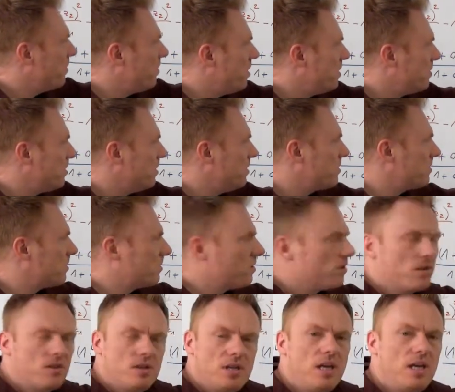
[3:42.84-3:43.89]
this is
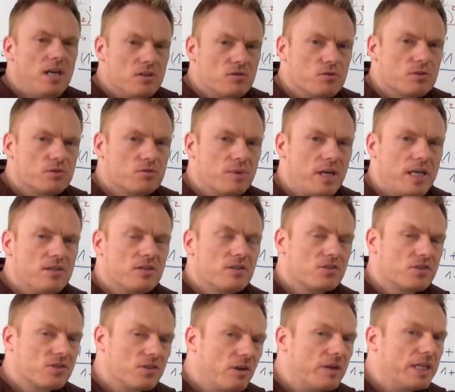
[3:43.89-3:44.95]
the interest rate
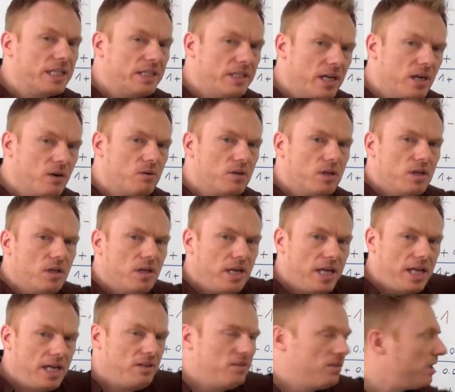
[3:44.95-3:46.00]
starting now,
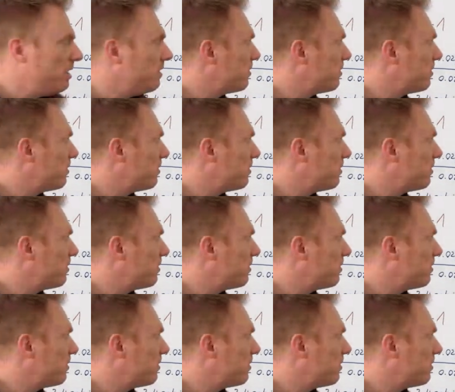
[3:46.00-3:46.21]
ending in